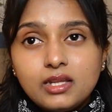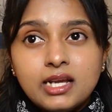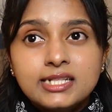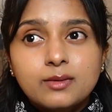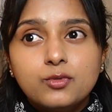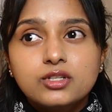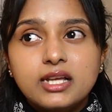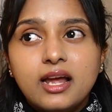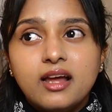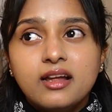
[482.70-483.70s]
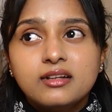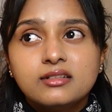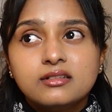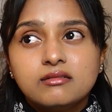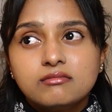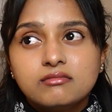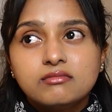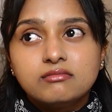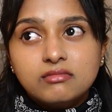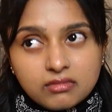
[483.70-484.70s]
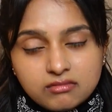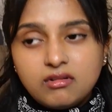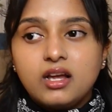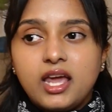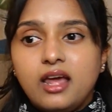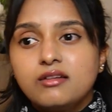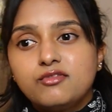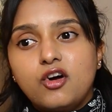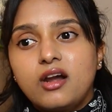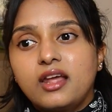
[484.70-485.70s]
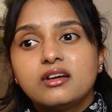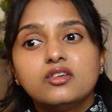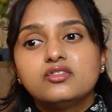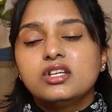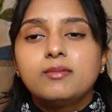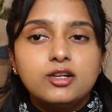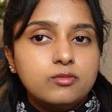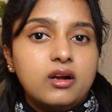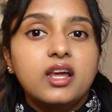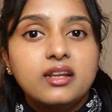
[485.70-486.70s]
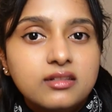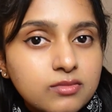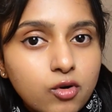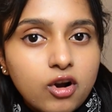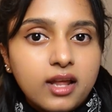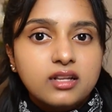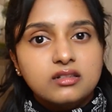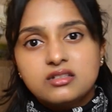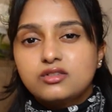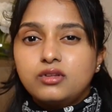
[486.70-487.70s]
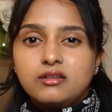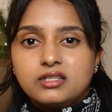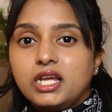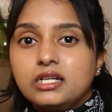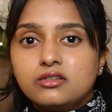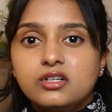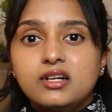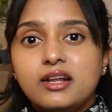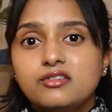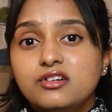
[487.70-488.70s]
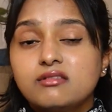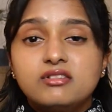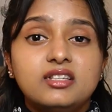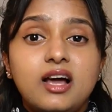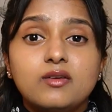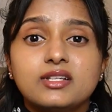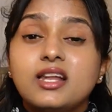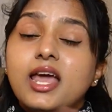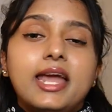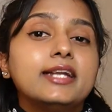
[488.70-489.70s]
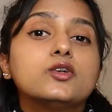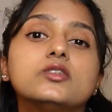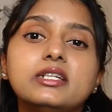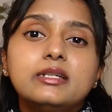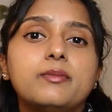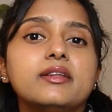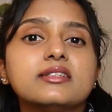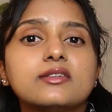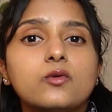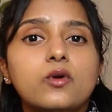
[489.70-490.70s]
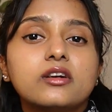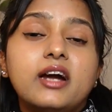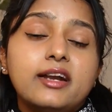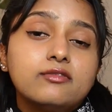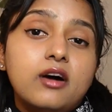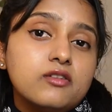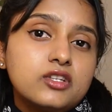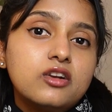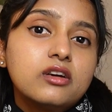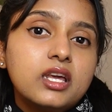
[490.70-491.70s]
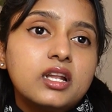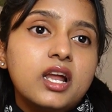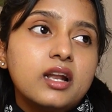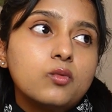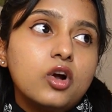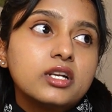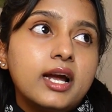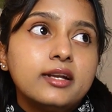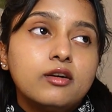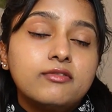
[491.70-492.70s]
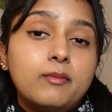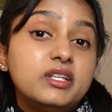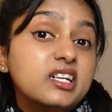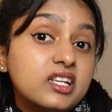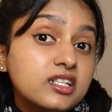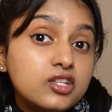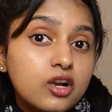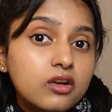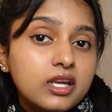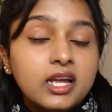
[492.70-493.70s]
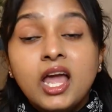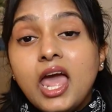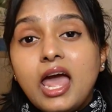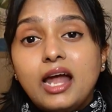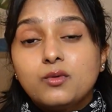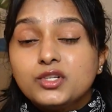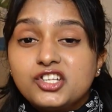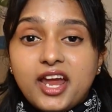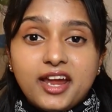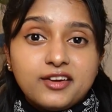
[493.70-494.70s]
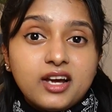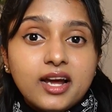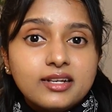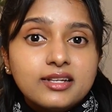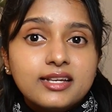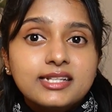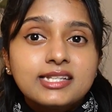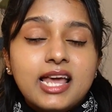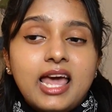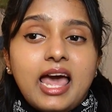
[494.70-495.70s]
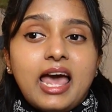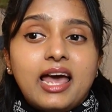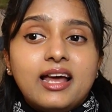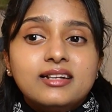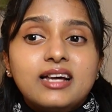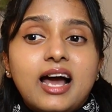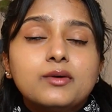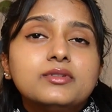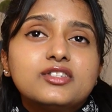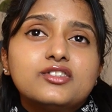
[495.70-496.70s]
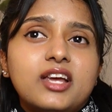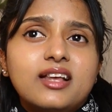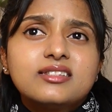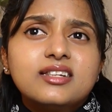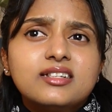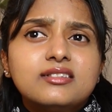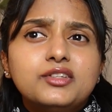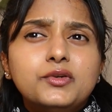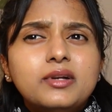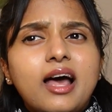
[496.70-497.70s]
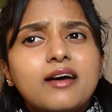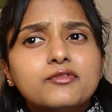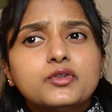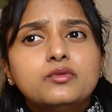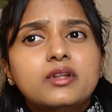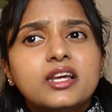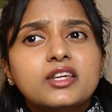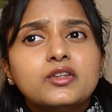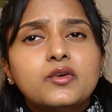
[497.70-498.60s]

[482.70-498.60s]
I suppose. And again, for like a 3 bedroom, again it's more like it's 2,800, 900, 3,000. It totally depends on what kind of house you're looking and what kind of amenities you're looking and which area it is. And I would suggest that you don't have to like